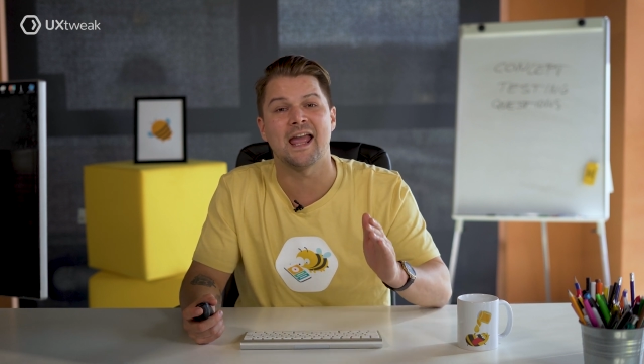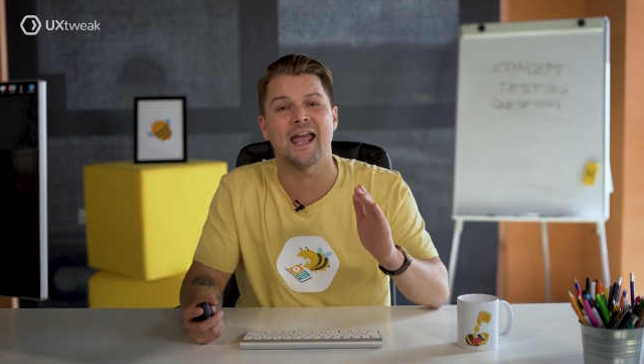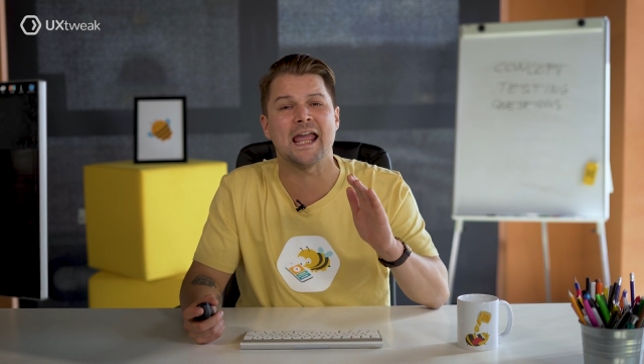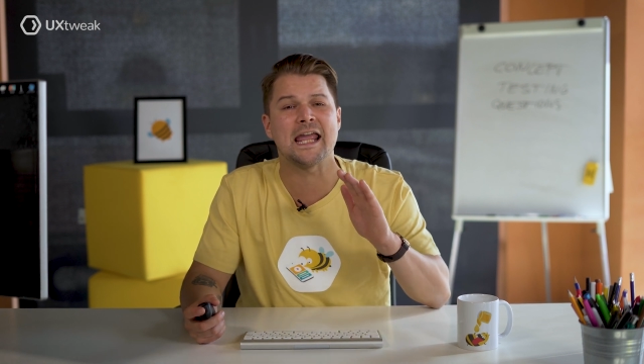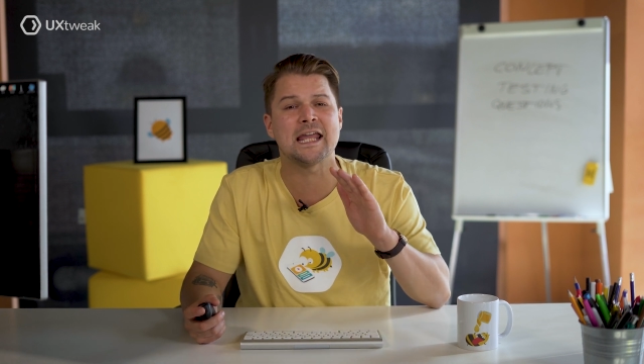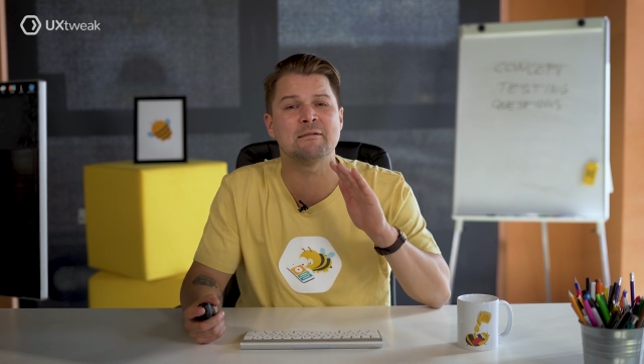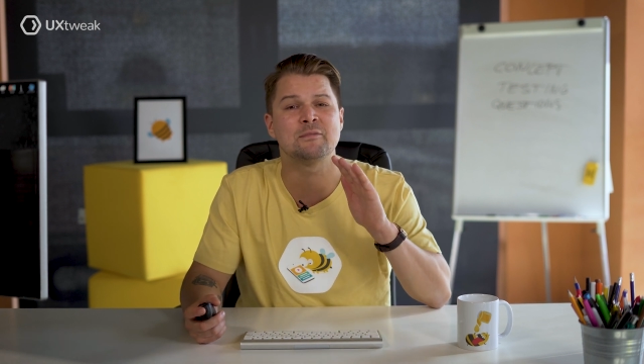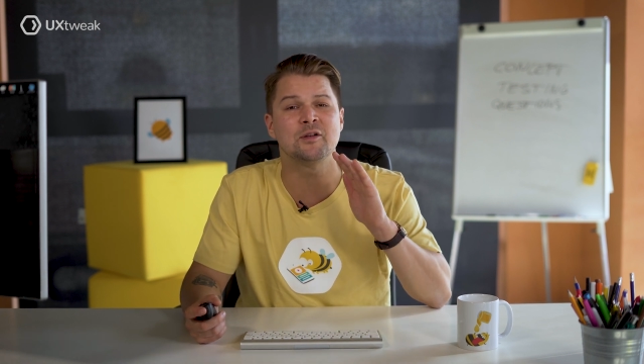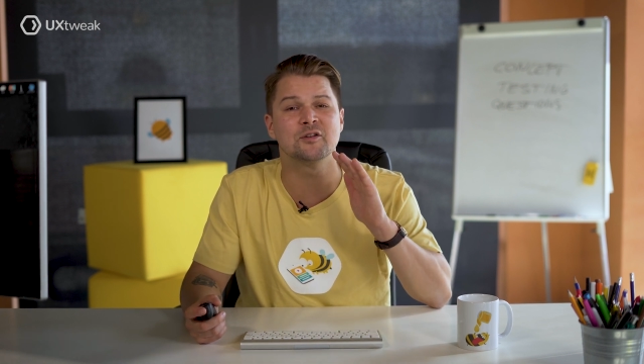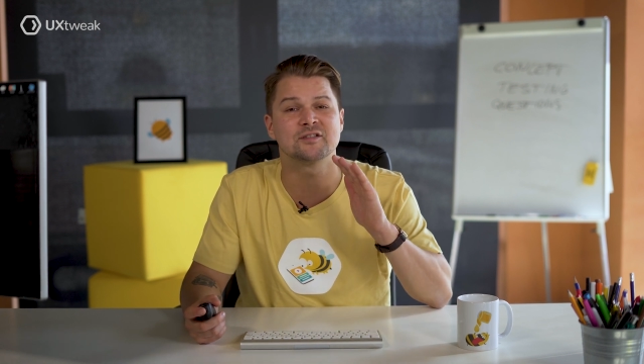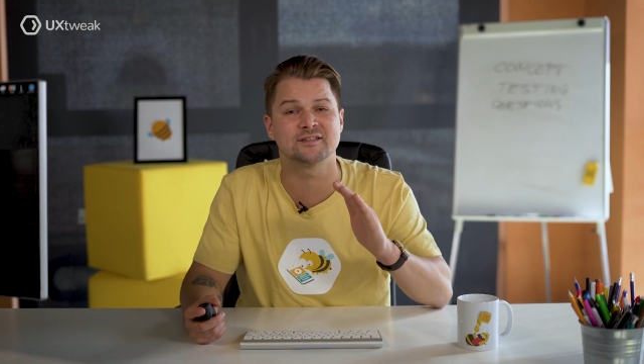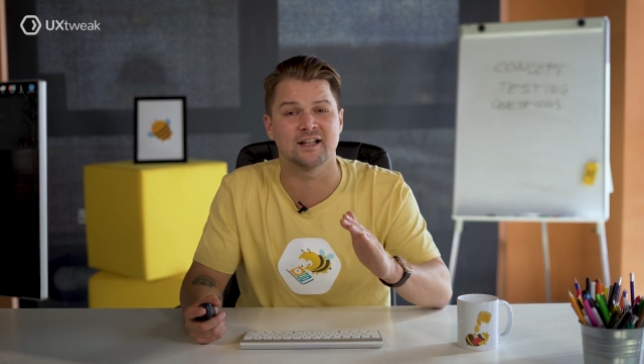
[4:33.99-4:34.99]
Aim
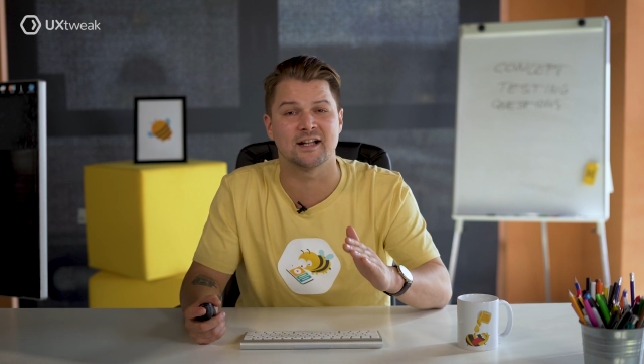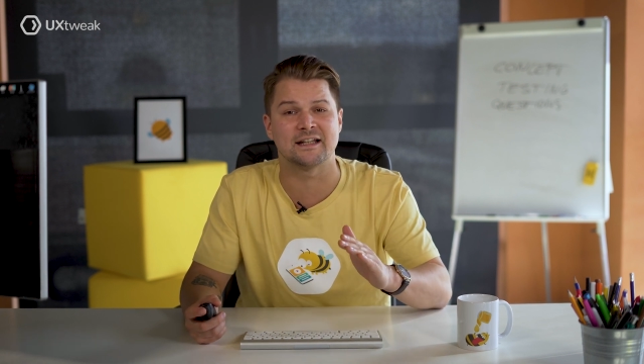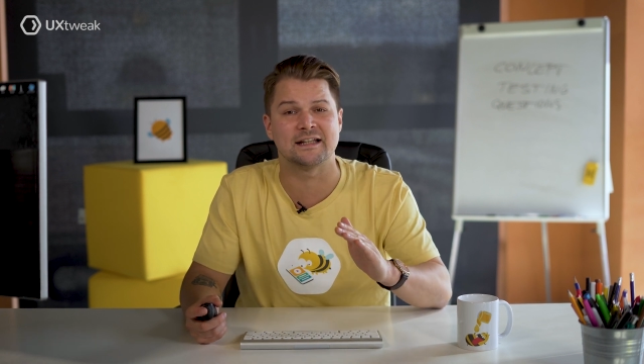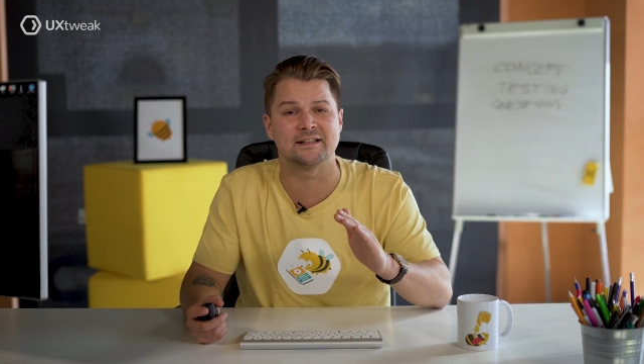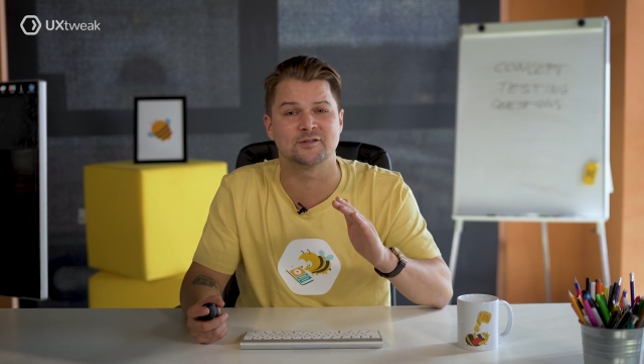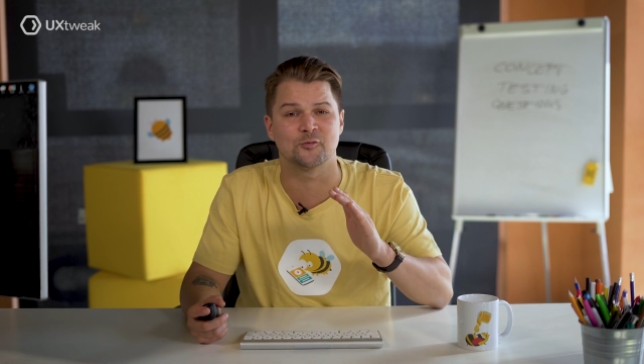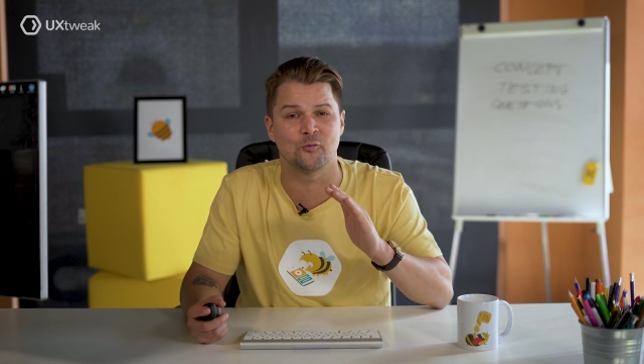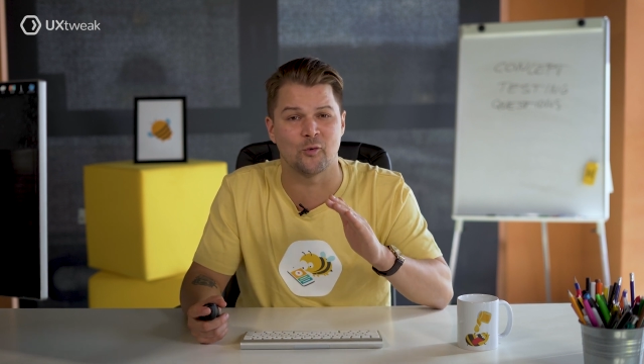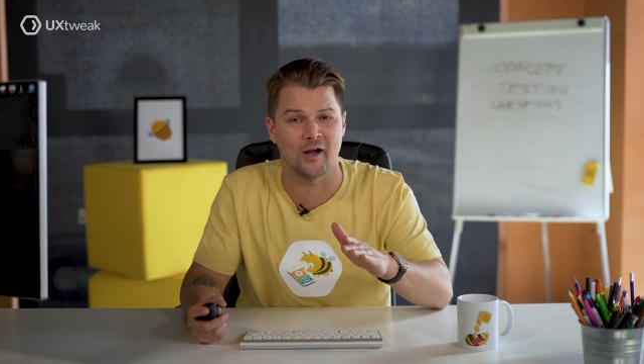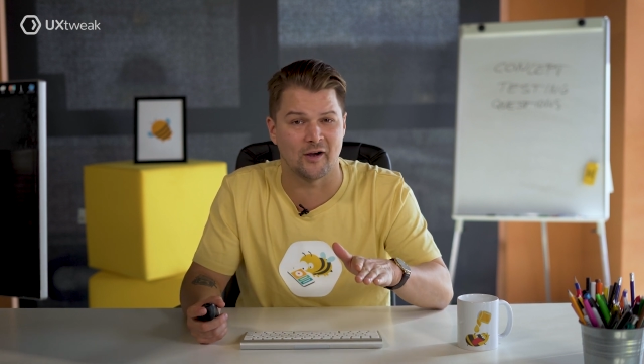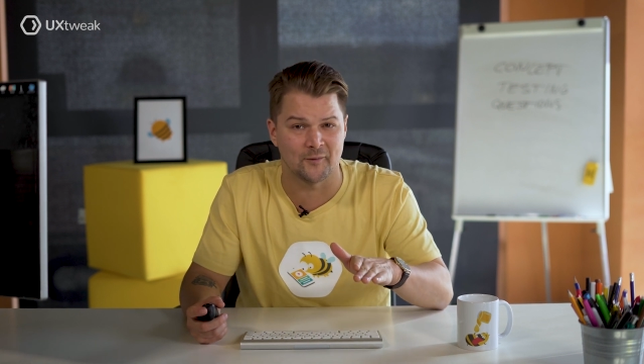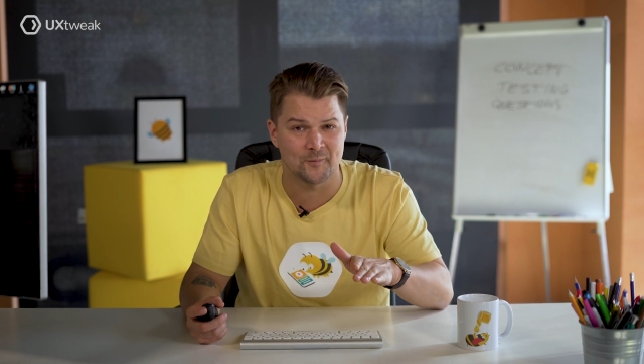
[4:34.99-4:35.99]
your studies
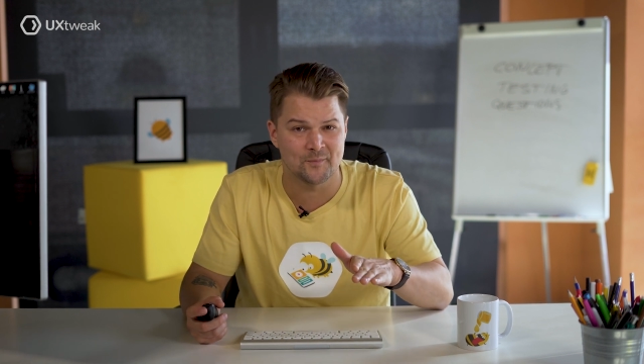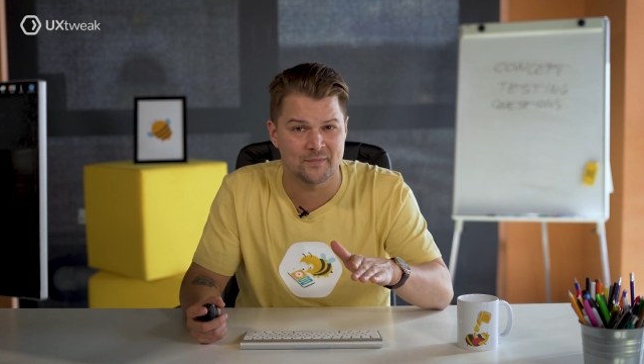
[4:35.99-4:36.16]
well.